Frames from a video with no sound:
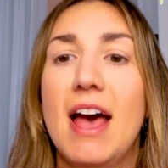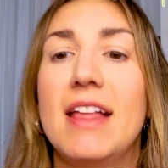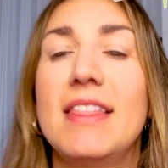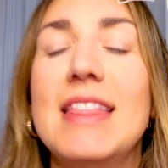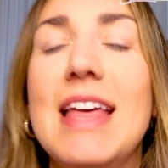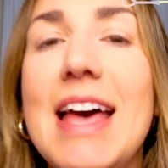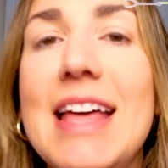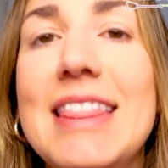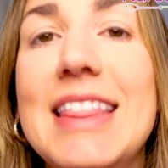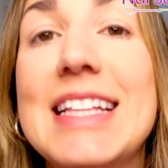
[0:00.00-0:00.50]

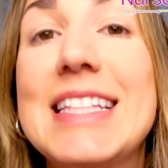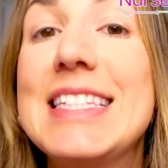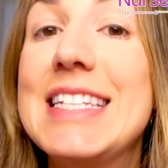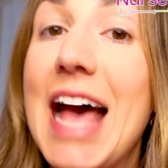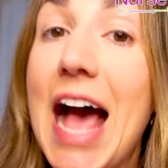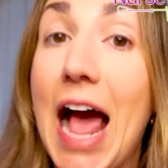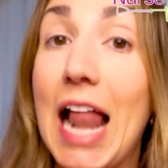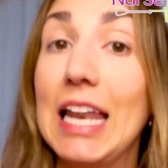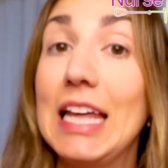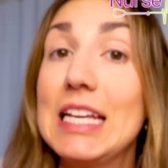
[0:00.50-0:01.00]
And then the
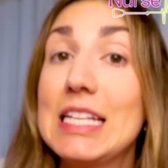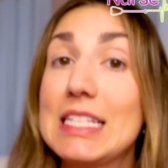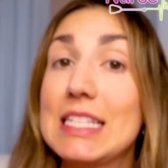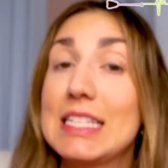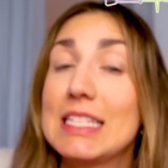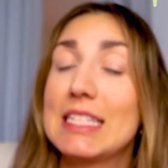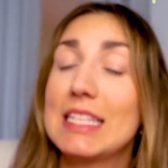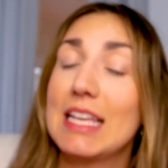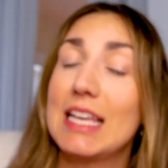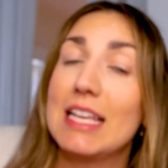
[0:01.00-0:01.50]

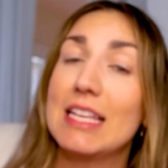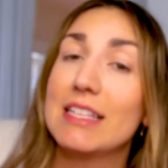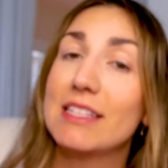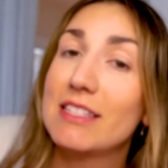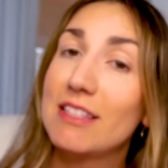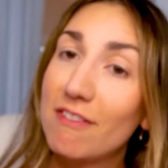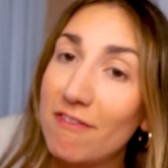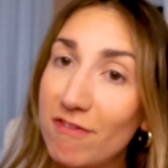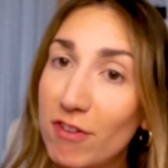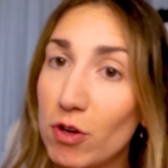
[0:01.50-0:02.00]
talus
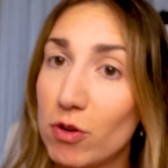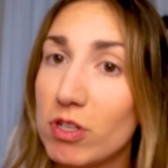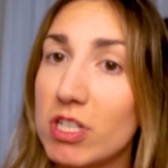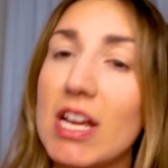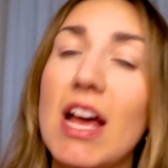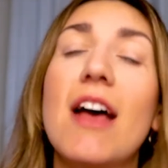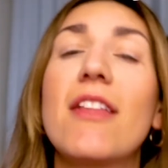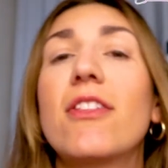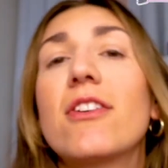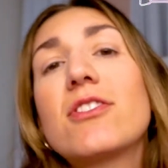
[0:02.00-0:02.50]
is the
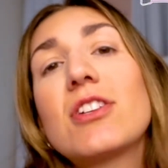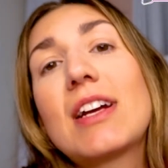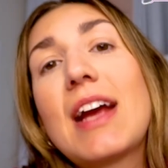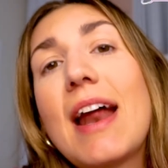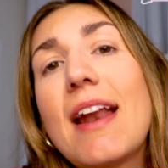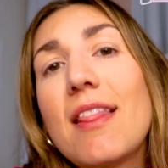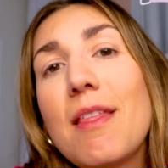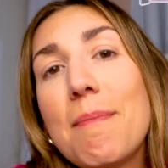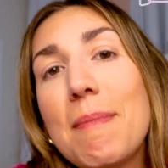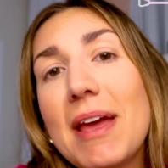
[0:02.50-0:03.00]
foot. Those are
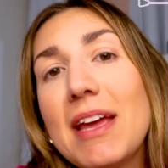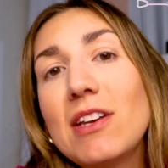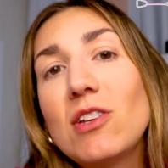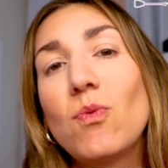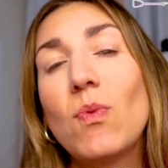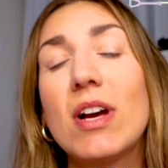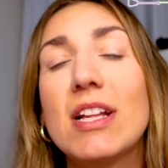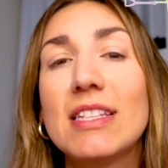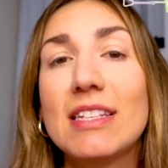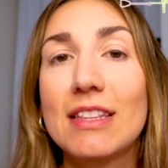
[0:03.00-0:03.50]
kind of the
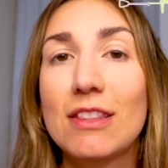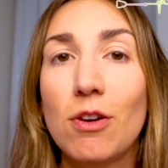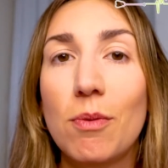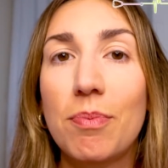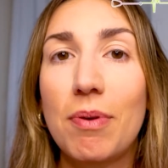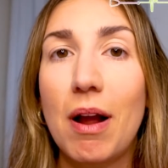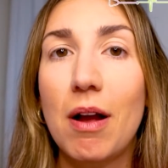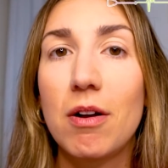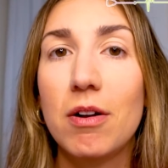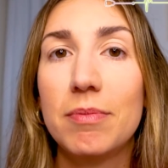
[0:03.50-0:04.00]
main ones that they'll
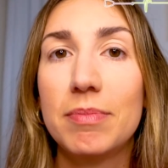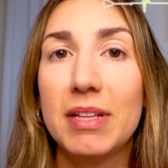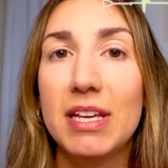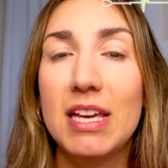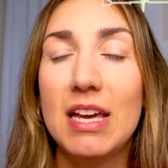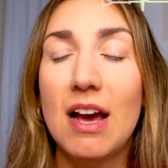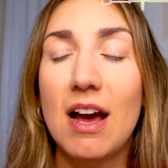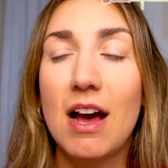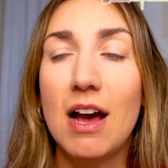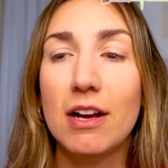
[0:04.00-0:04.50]

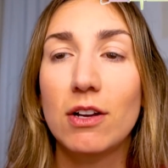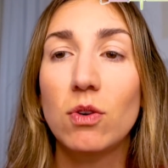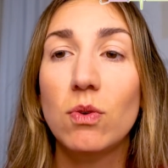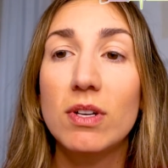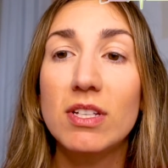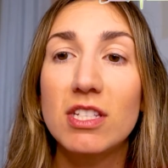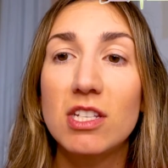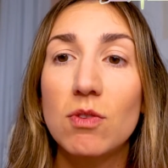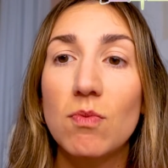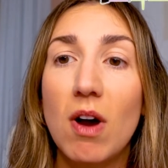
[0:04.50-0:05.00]
probably uh,
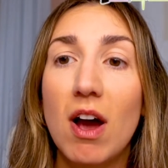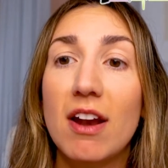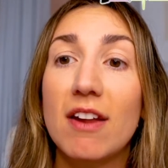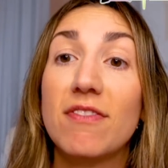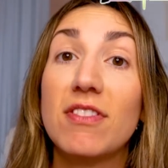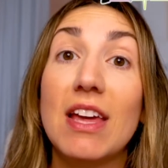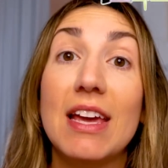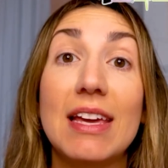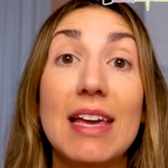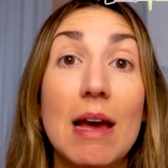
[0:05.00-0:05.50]
quiz you on
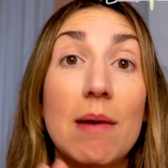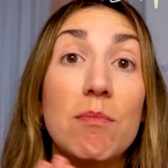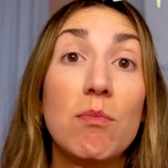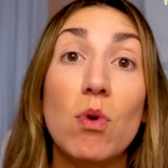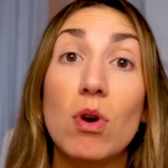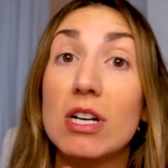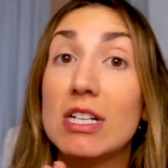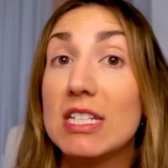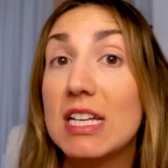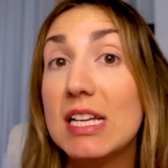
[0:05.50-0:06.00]
if they get
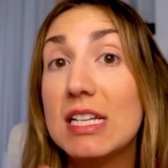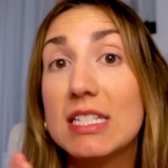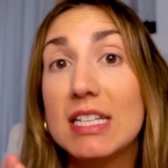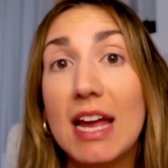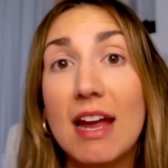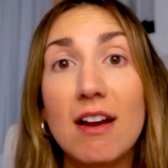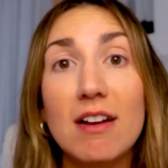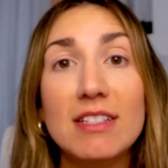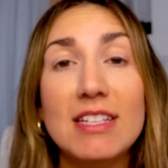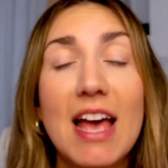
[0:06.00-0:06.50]
more
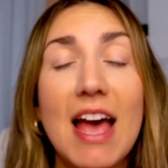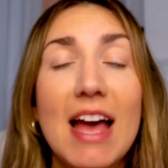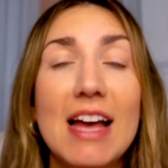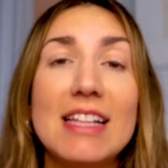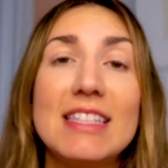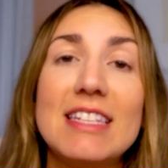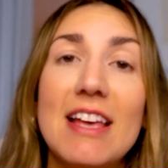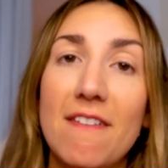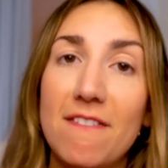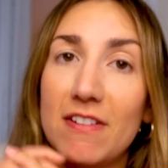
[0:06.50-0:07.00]
detailed.
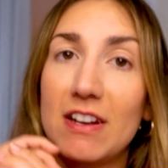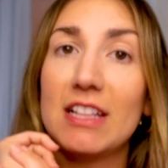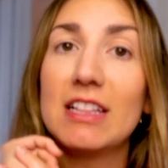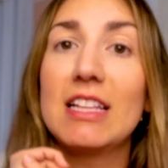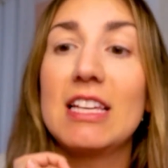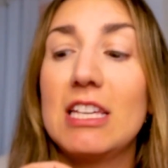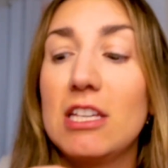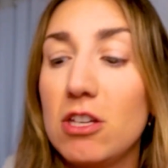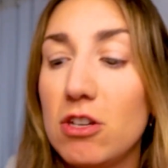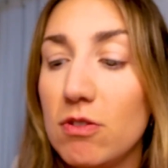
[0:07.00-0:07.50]

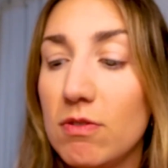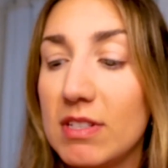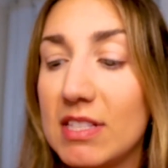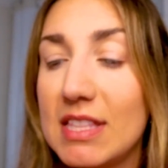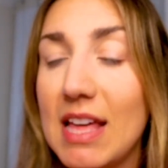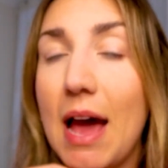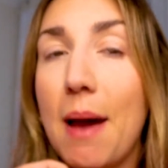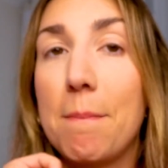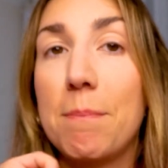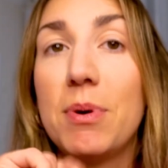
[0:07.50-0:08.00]
Definitely use
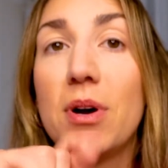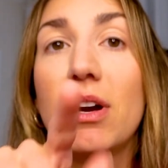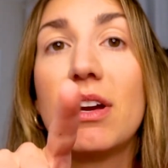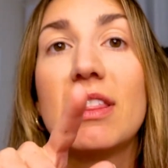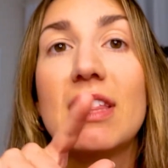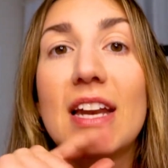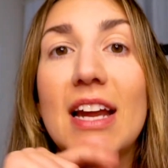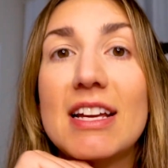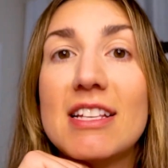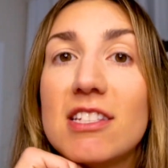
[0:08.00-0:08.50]
that
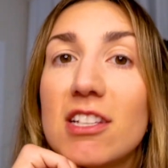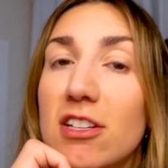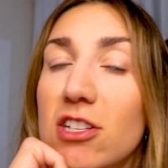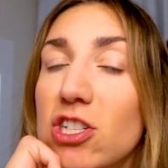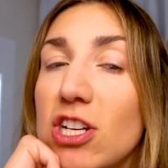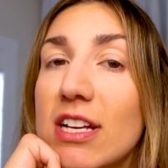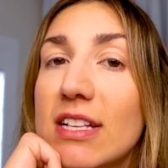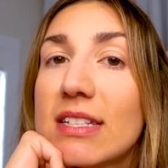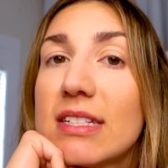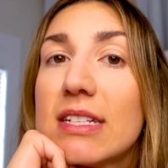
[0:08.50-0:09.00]
book that I
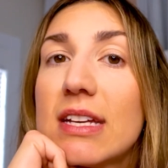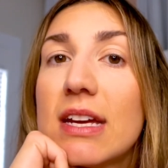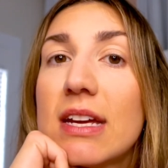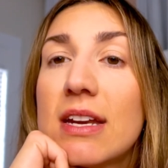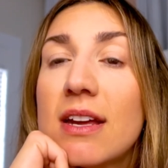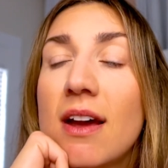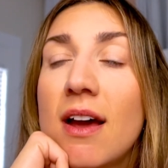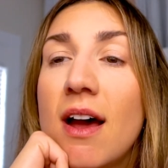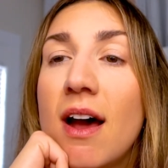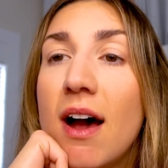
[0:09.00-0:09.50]

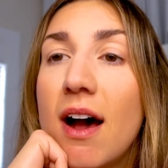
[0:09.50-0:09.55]
suggested.